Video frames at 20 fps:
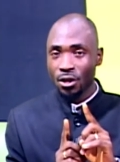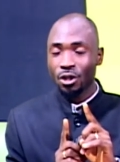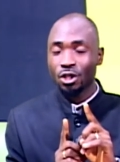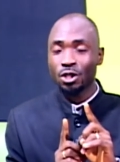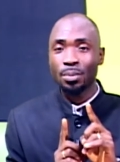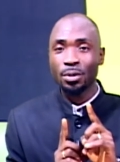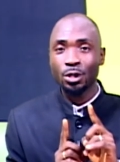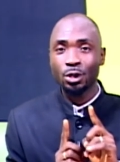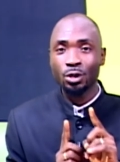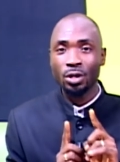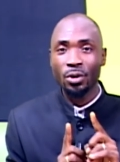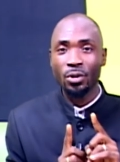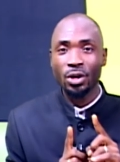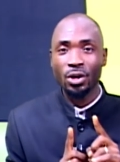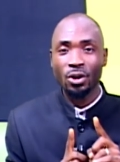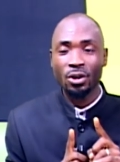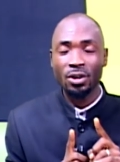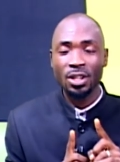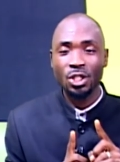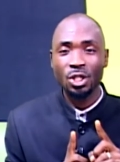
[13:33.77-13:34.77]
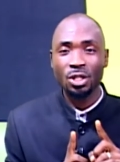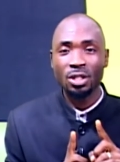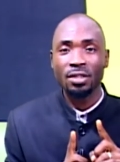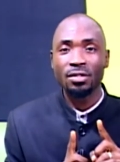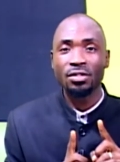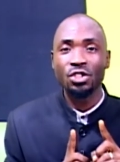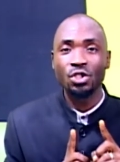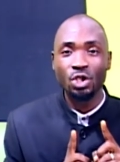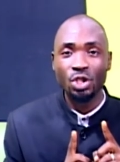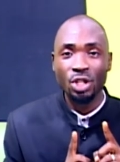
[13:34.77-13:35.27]
Your spiritual
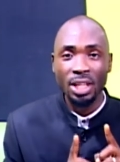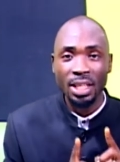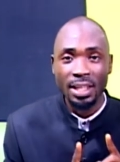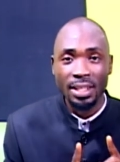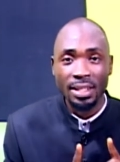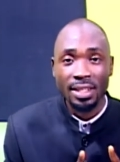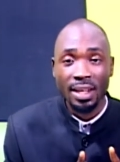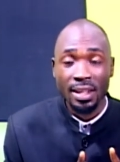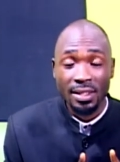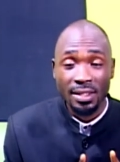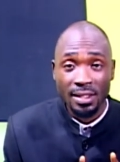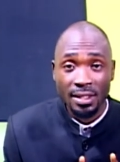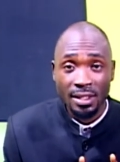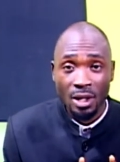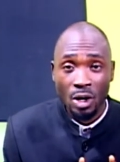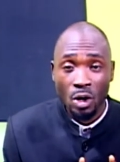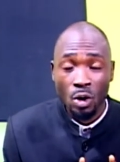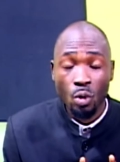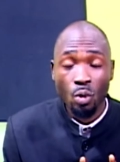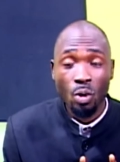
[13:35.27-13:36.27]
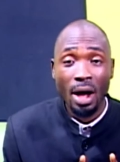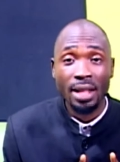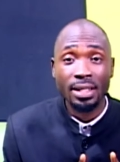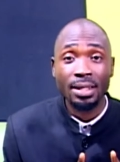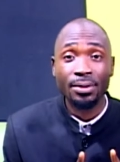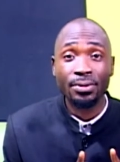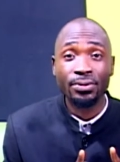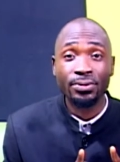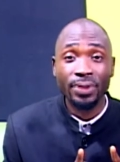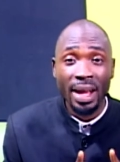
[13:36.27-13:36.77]
recognition of Jesus, who
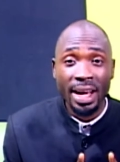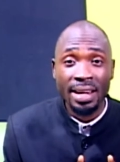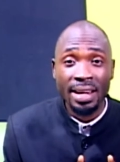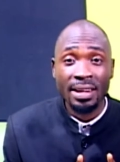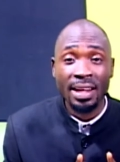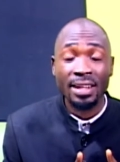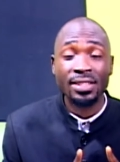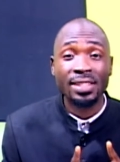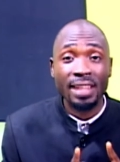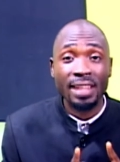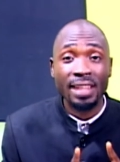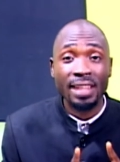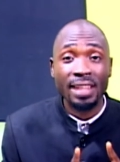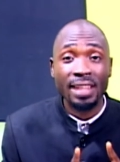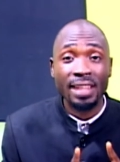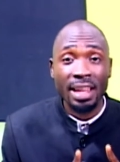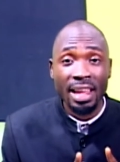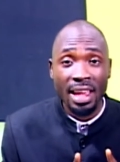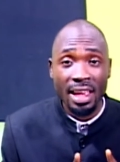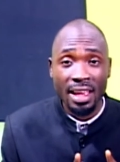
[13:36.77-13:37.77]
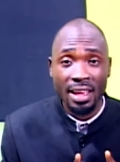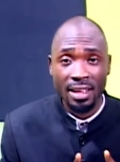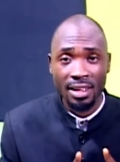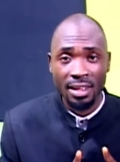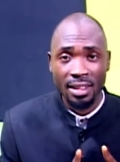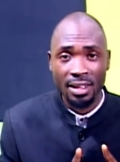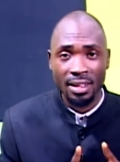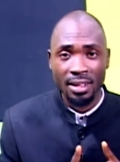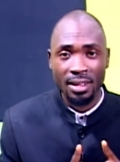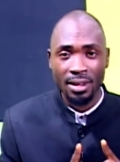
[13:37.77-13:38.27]
has the final say
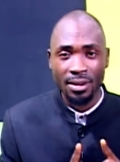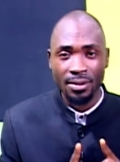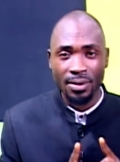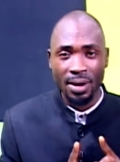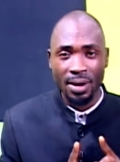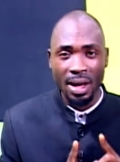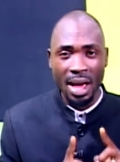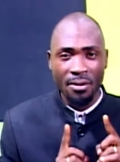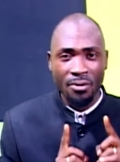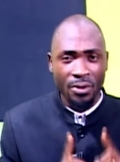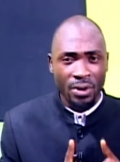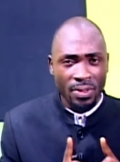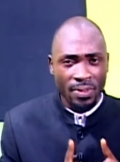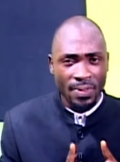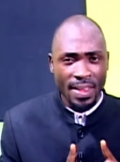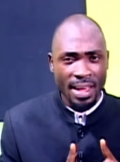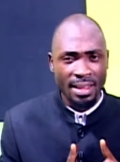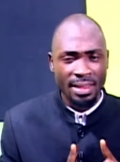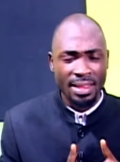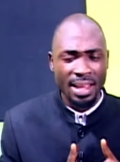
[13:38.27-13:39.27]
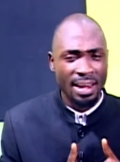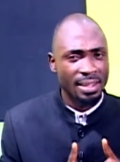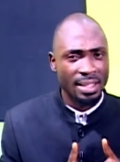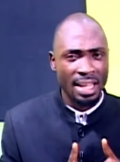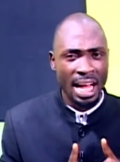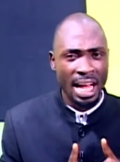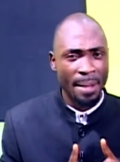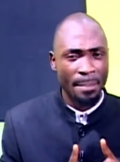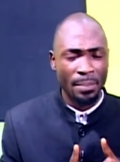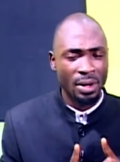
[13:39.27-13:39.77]
for everything that is
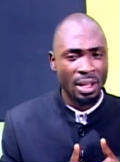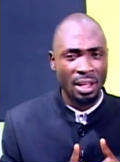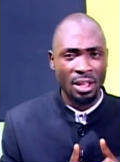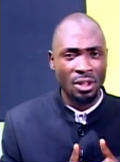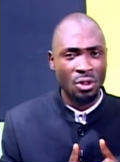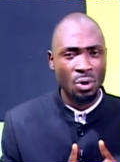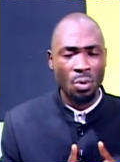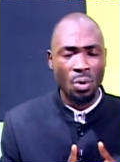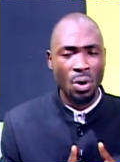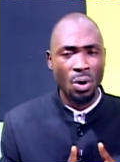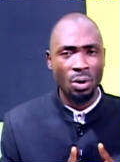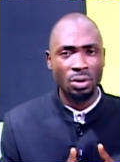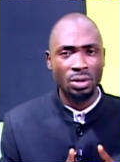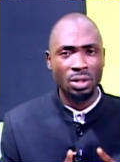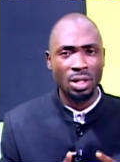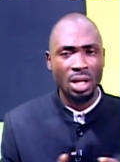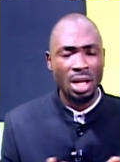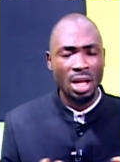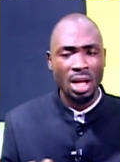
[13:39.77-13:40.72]
happening in the world.